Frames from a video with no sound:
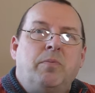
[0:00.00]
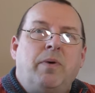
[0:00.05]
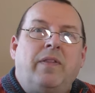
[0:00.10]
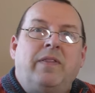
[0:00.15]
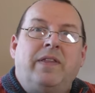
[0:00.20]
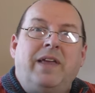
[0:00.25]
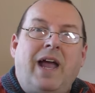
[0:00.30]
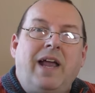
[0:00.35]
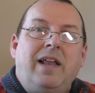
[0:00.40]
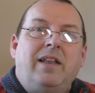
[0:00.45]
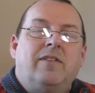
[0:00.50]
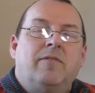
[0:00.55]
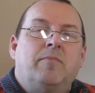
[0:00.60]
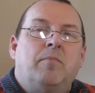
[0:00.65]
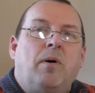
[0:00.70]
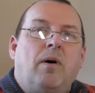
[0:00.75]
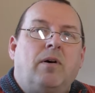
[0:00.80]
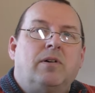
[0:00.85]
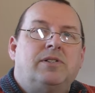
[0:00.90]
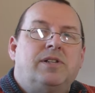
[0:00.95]
We went the 8th
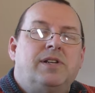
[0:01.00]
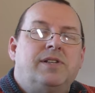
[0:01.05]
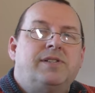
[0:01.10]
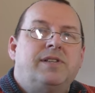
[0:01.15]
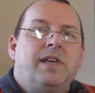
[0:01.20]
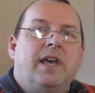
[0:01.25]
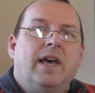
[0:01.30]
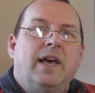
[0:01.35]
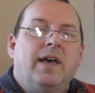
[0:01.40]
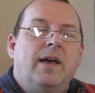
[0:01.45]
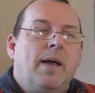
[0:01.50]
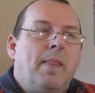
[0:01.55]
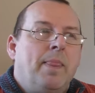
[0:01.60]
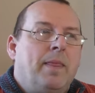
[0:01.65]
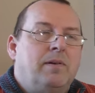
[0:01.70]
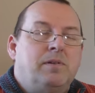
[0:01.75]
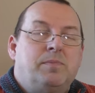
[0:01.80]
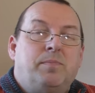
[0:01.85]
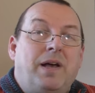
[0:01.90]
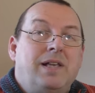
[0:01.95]
of March this year.
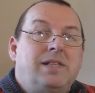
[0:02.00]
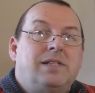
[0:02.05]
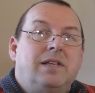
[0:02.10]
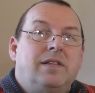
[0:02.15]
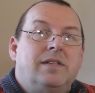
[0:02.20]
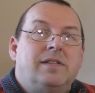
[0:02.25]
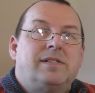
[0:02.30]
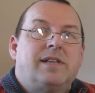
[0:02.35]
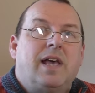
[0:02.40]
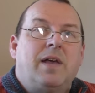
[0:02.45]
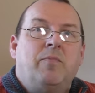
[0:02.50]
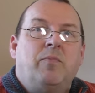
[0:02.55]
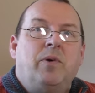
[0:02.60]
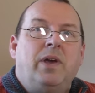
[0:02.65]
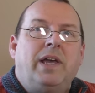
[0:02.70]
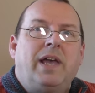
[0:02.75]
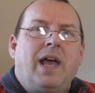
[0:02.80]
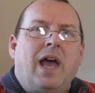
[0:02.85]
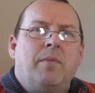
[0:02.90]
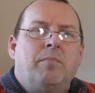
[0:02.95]
It was basically the same
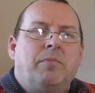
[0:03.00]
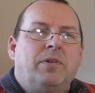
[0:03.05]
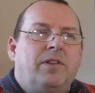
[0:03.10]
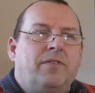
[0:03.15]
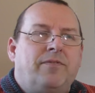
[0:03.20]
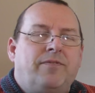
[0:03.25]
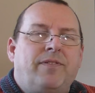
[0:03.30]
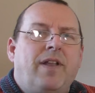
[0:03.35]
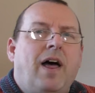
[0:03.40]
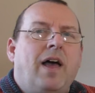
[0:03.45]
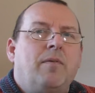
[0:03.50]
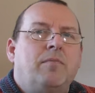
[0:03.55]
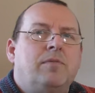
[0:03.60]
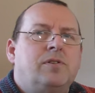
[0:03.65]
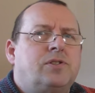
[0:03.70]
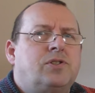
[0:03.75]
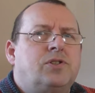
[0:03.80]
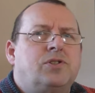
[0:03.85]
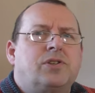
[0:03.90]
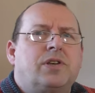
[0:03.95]
weekend, but the flight
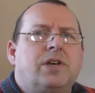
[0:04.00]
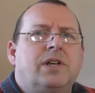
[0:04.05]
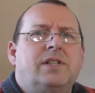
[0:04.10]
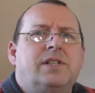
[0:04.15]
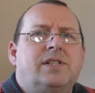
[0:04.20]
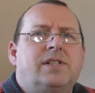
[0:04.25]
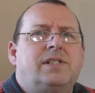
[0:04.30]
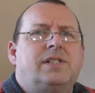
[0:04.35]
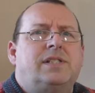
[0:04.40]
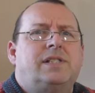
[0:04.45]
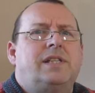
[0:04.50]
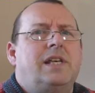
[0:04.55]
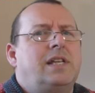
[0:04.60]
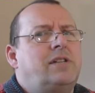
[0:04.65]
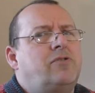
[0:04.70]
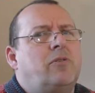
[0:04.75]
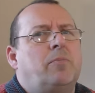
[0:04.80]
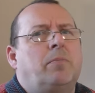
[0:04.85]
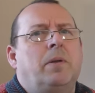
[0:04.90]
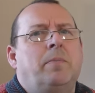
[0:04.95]
was just
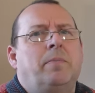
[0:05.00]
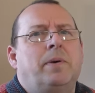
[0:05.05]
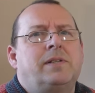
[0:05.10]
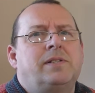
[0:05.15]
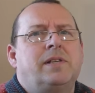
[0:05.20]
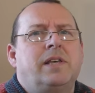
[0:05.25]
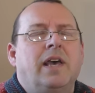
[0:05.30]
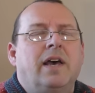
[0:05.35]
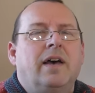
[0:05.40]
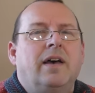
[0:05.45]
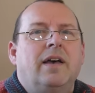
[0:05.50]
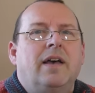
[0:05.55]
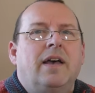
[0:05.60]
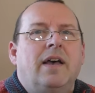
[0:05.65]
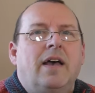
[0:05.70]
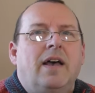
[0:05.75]
considerably busier.